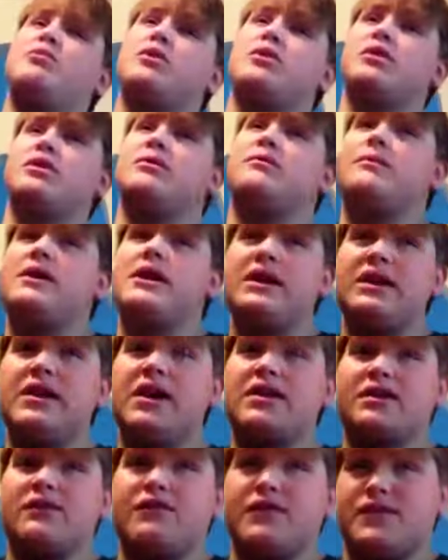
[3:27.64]
what
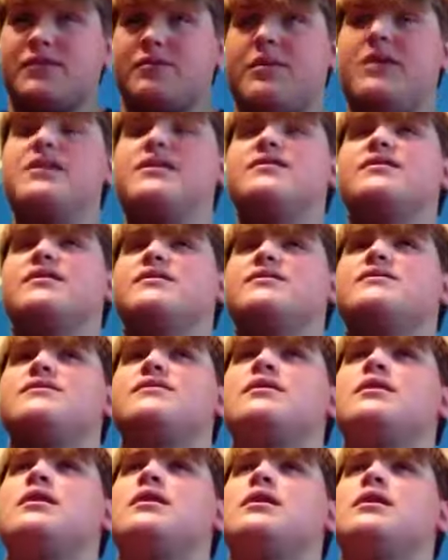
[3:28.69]
inductivism is it's
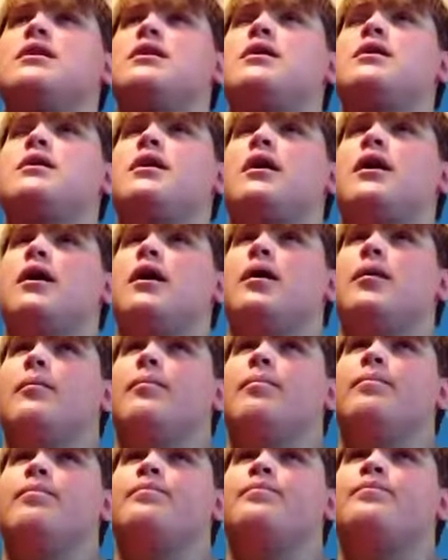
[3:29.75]

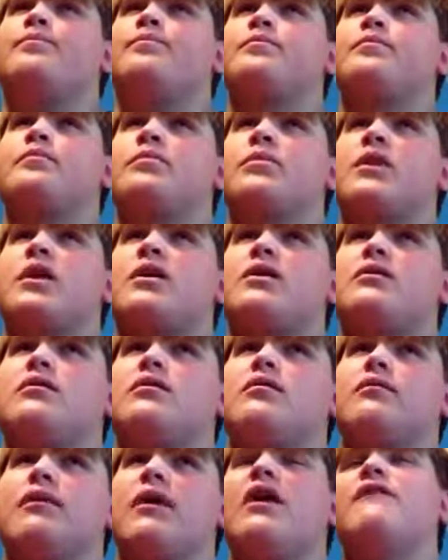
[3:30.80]
um,
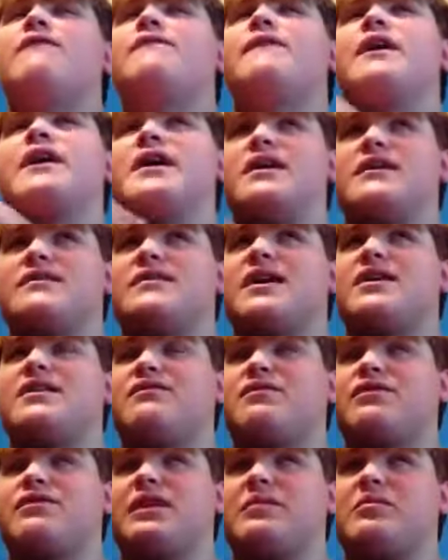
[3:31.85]
verifying
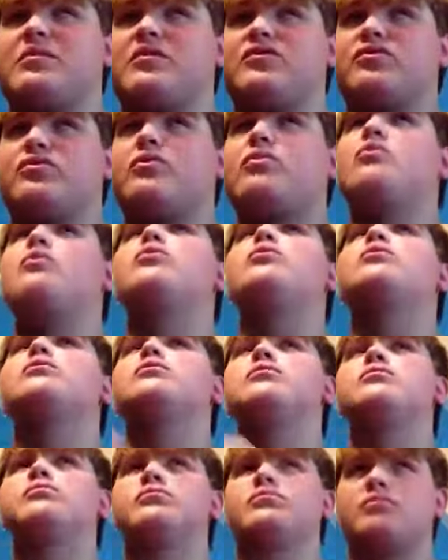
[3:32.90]
scientific statements through
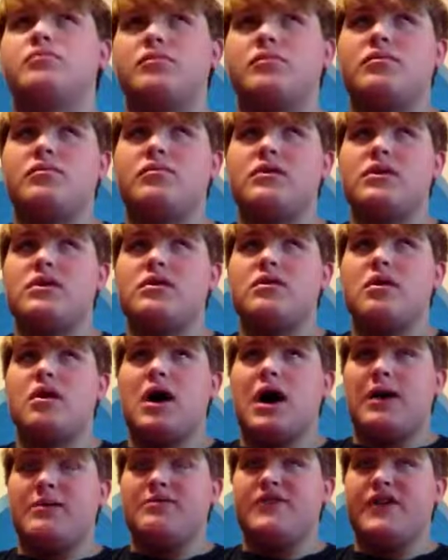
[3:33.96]

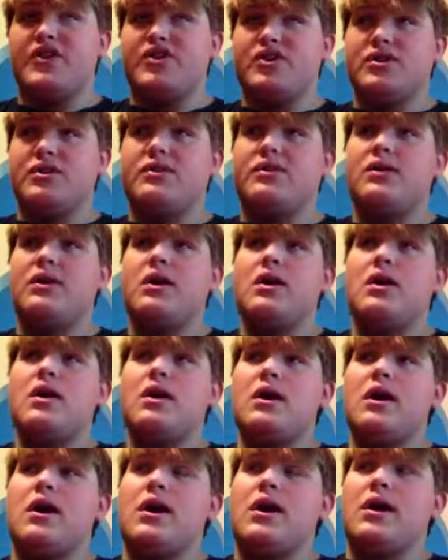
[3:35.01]
observation.
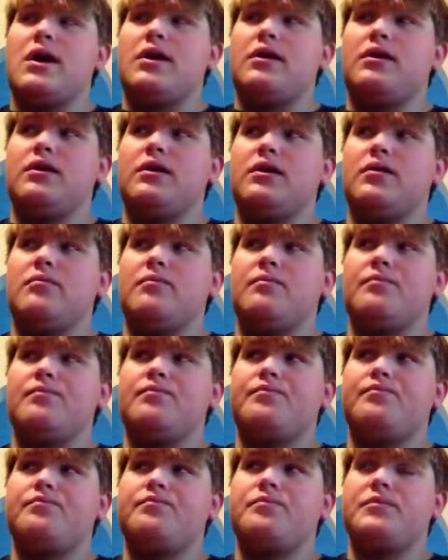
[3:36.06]
And, um,
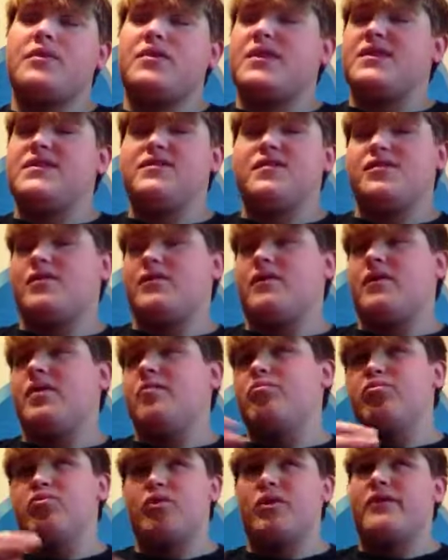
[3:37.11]
and this is just a very
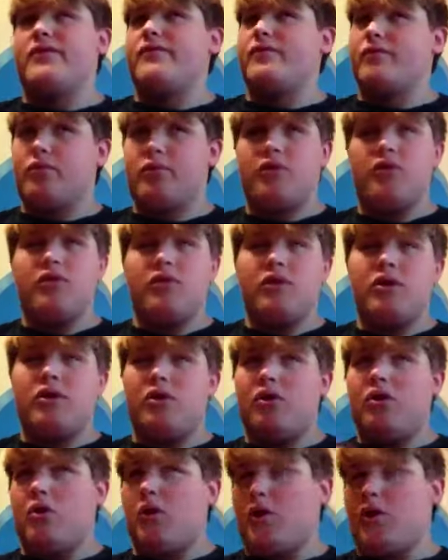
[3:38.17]
brief, you know,
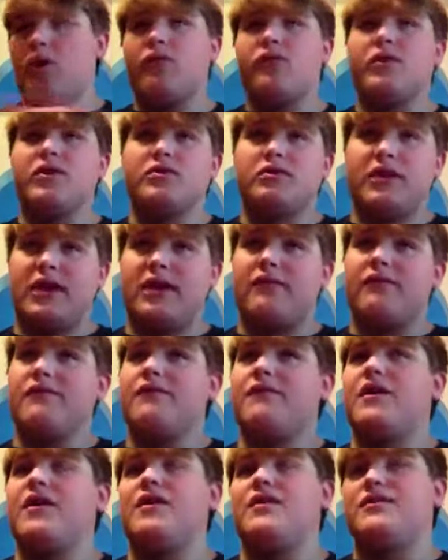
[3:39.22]
going over it, like
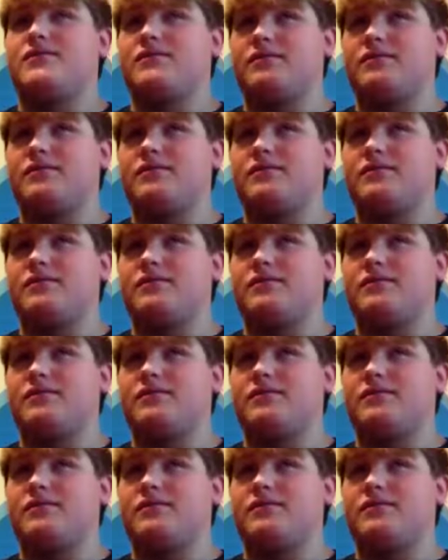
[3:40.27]
very,